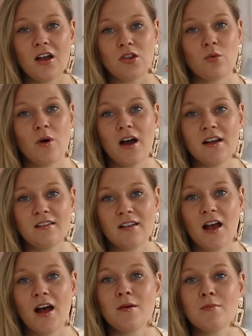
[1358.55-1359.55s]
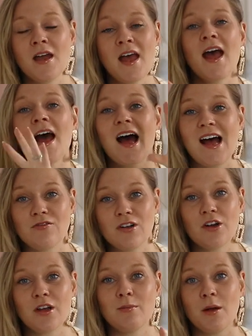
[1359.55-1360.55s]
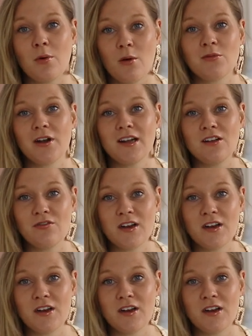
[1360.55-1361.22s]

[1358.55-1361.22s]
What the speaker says: Otherwise, have a look in my Pomeranian